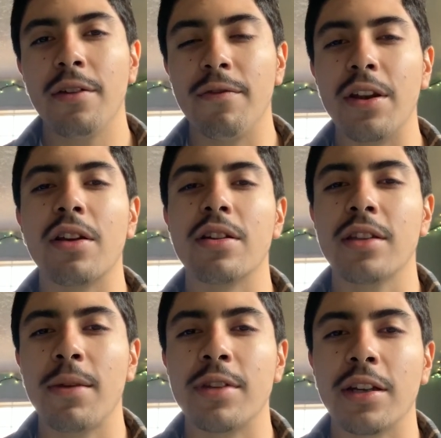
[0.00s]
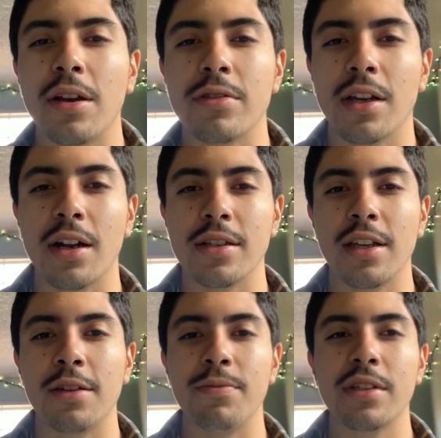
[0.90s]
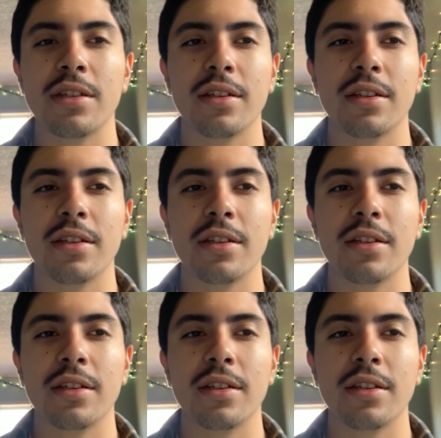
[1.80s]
video on top 10 ghost con tapes.